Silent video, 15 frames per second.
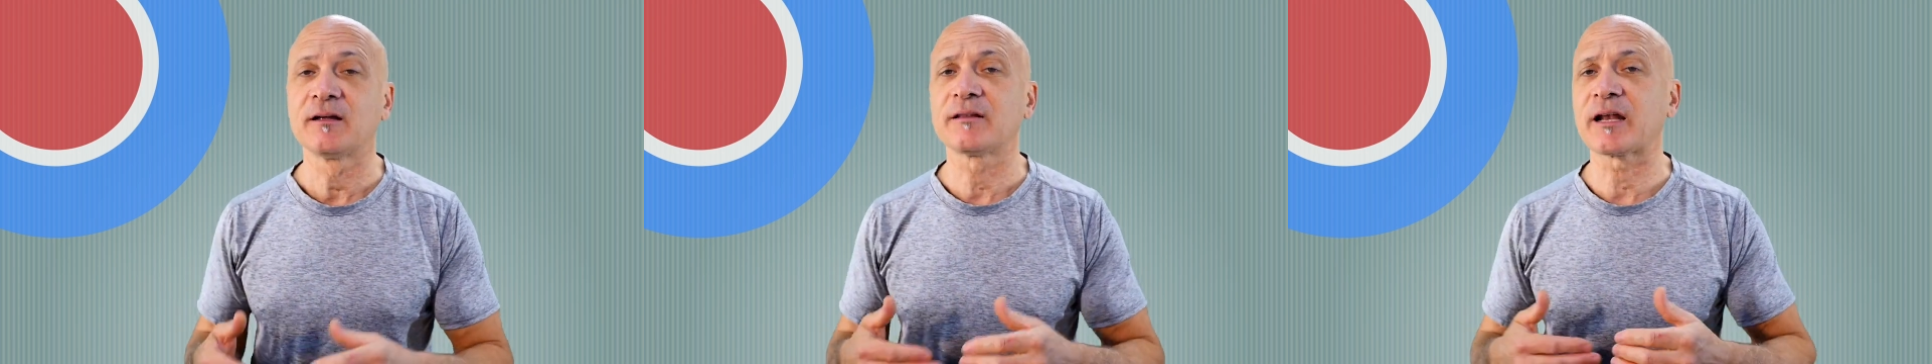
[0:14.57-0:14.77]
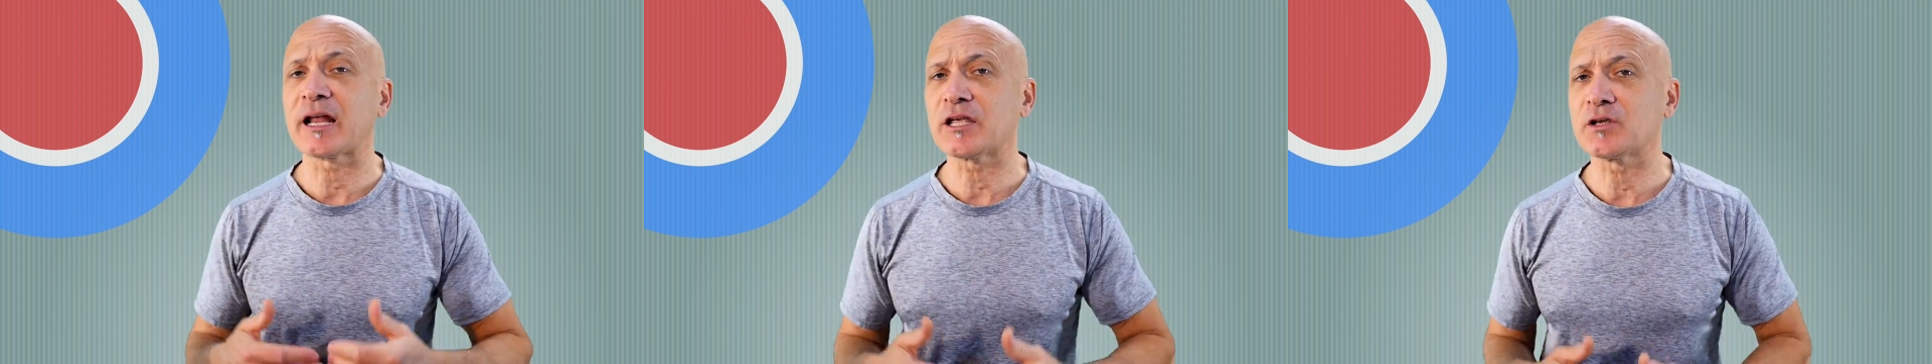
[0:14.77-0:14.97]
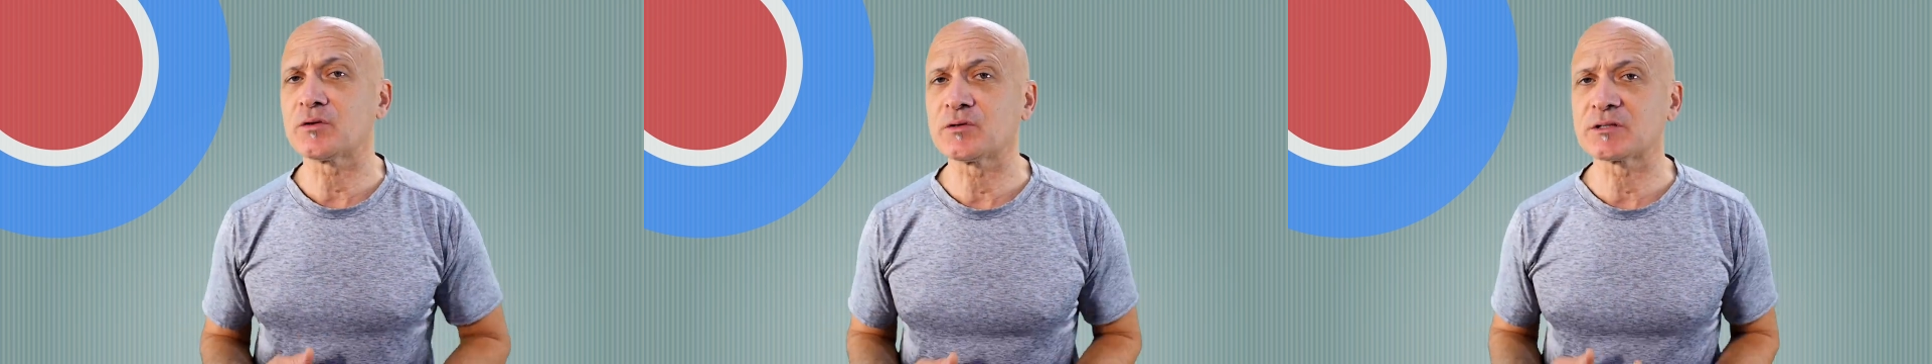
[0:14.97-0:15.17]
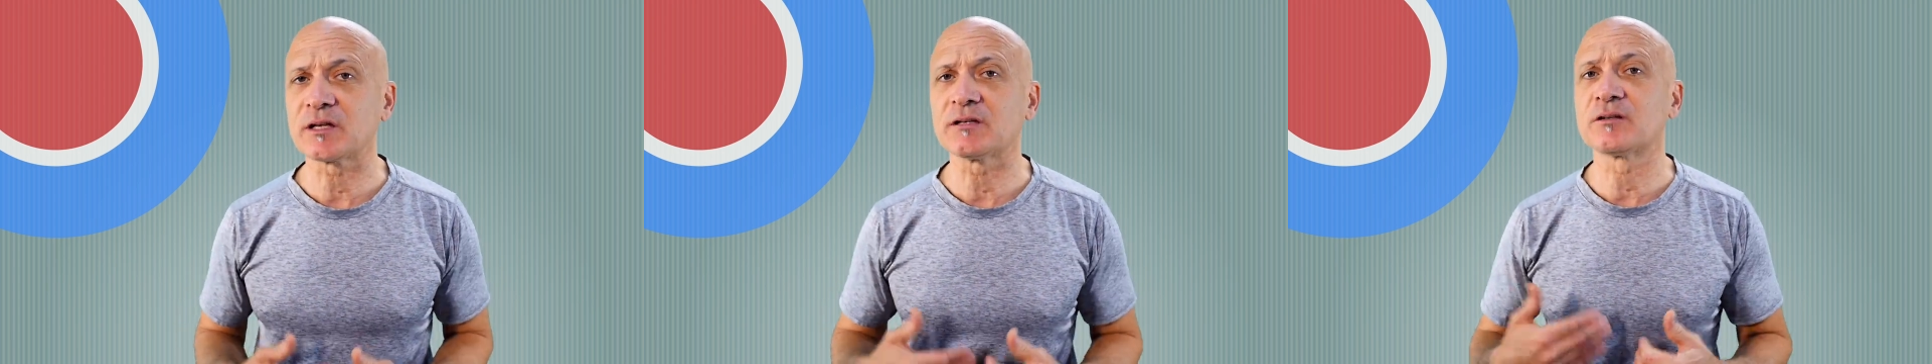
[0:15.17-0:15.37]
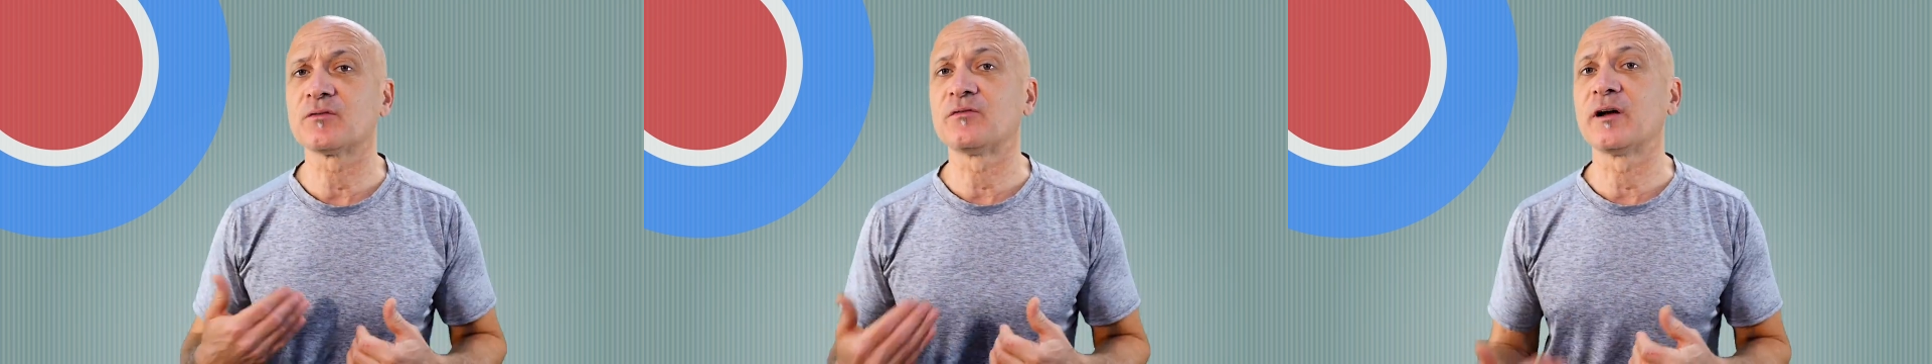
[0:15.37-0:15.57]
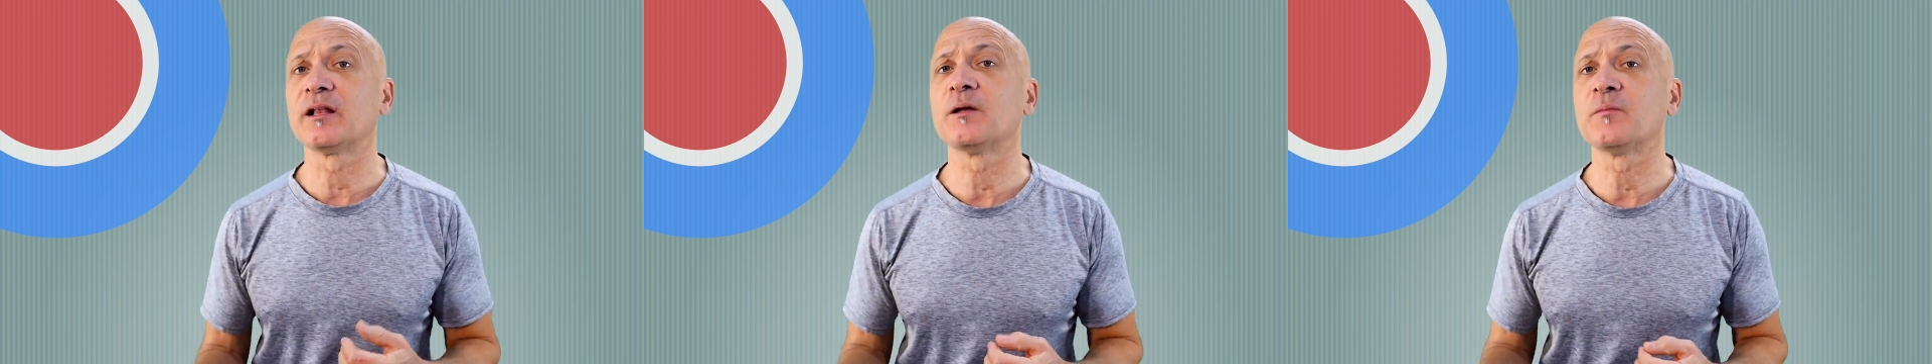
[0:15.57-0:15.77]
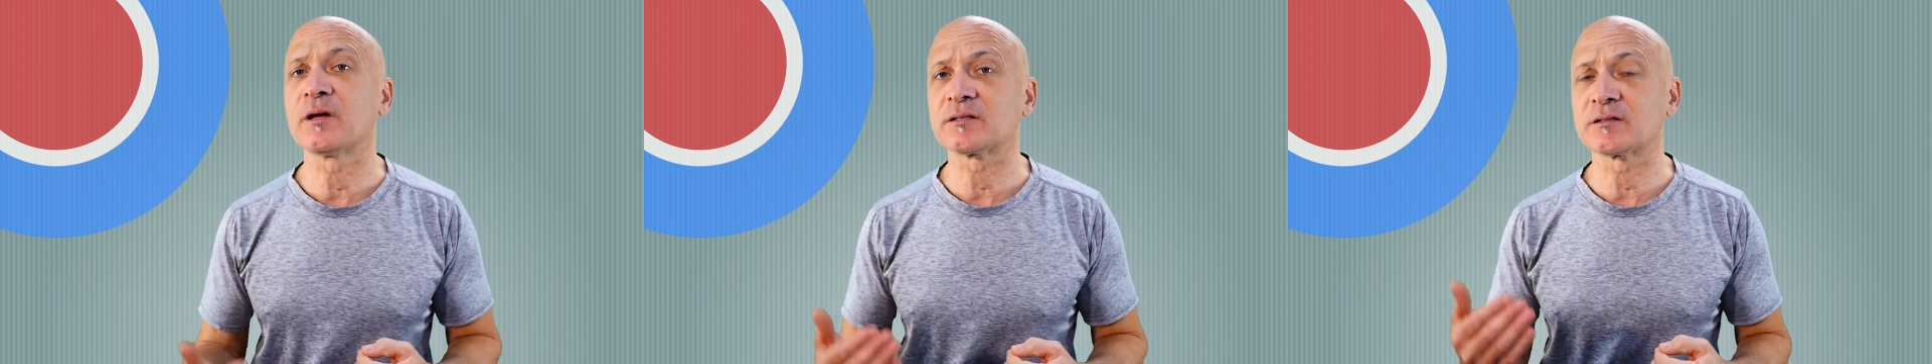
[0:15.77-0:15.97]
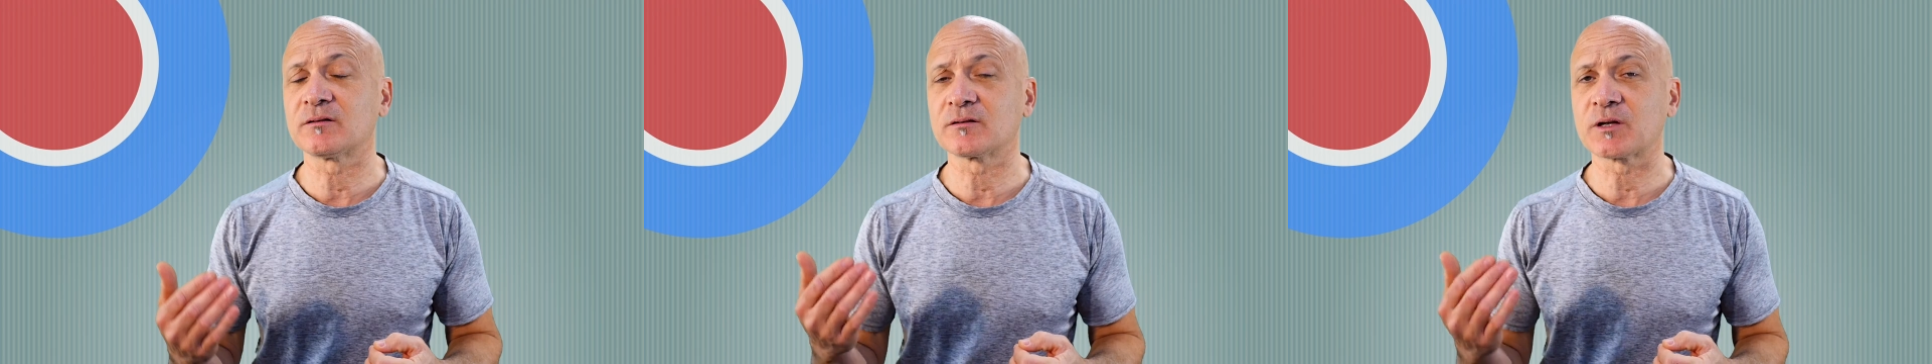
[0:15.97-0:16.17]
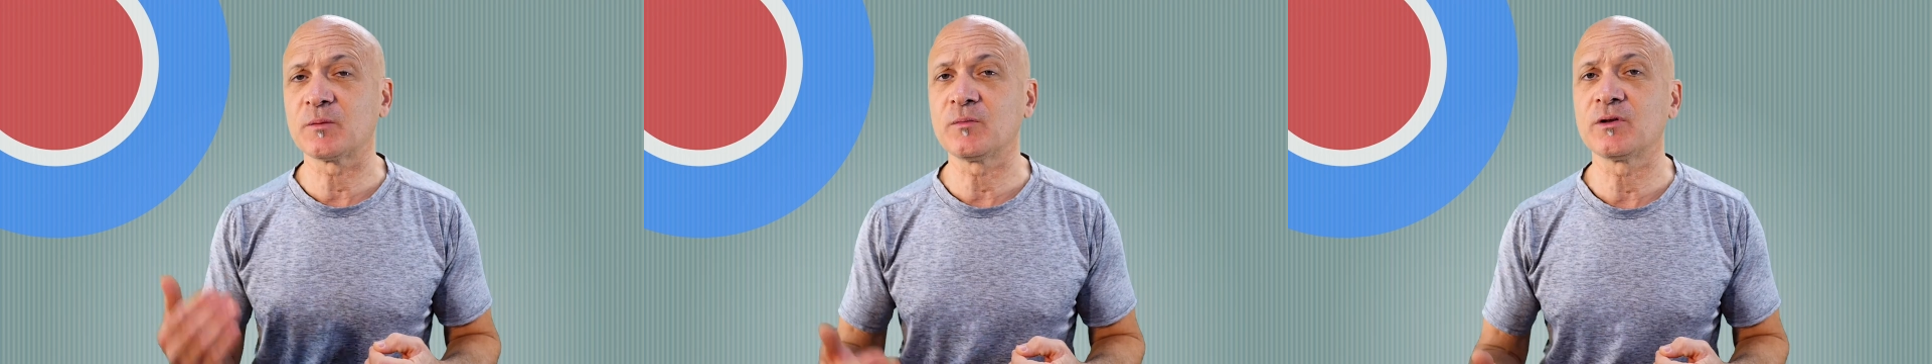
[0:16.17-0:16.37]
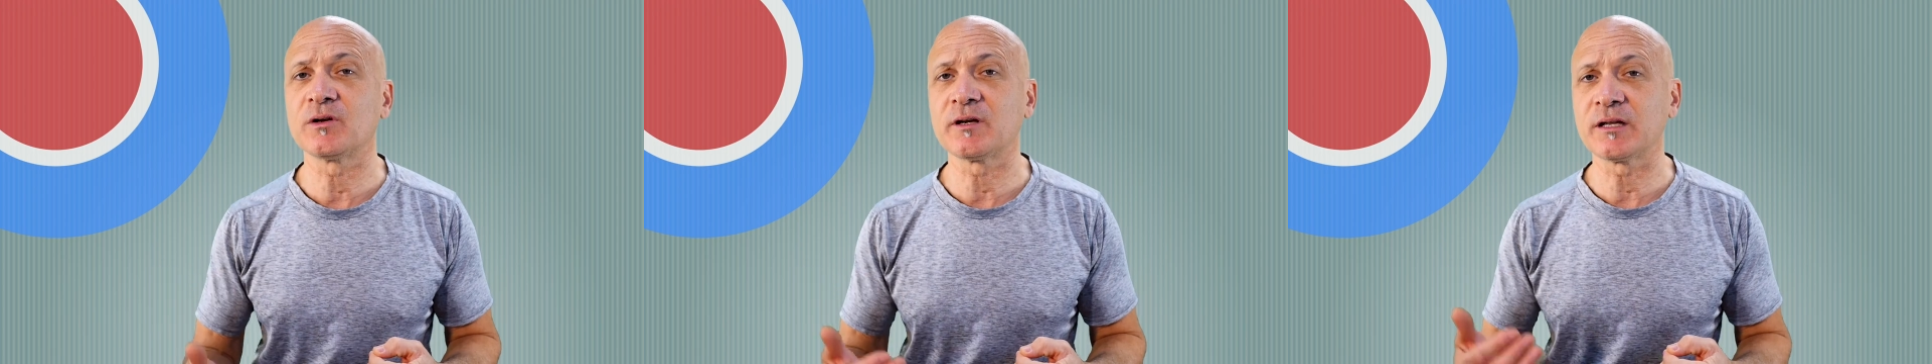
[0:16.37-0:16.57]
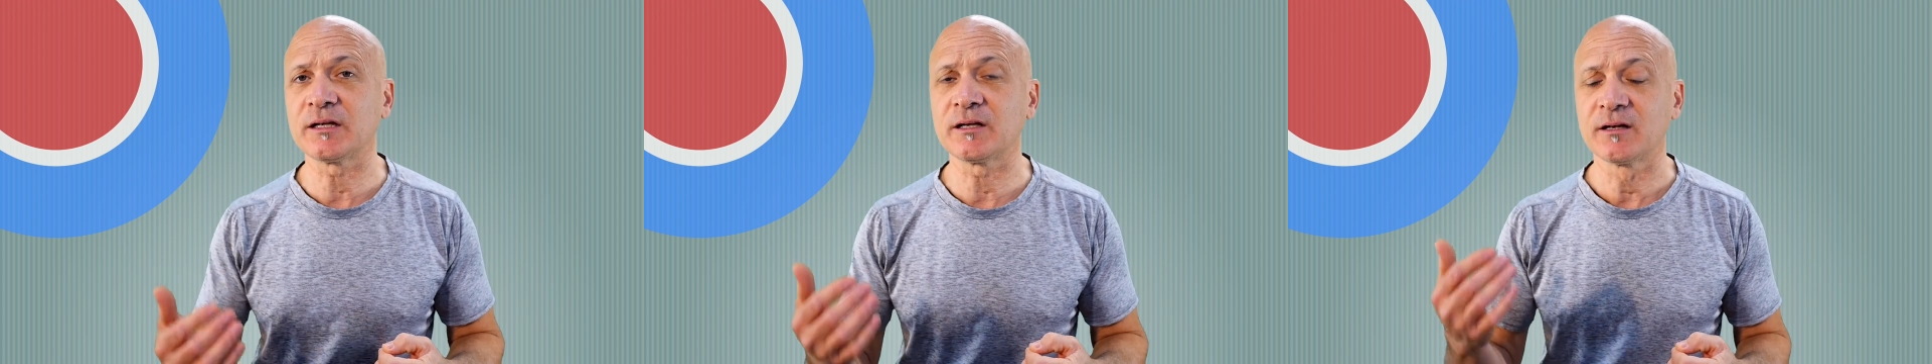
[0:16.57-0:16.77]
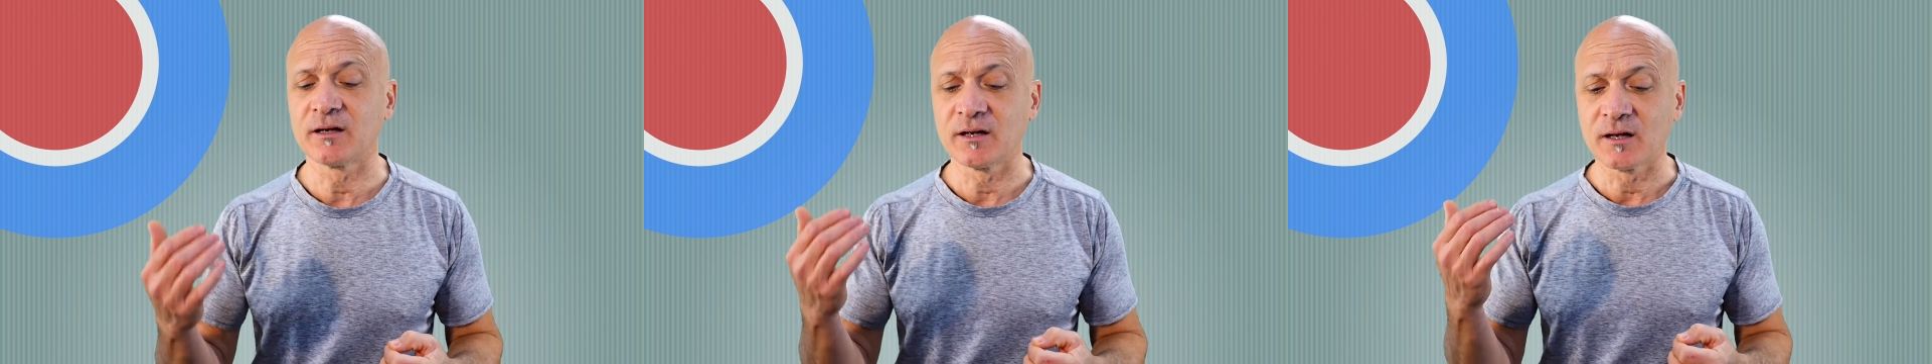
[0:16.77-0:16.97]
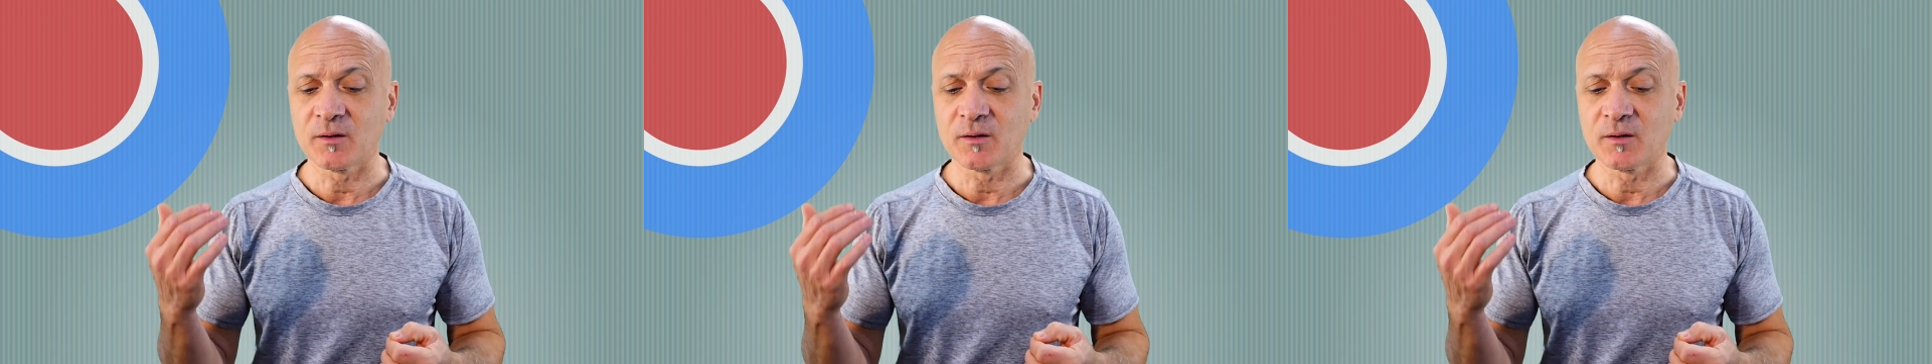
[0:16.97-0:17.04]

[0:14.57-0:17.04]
that I used in developmental community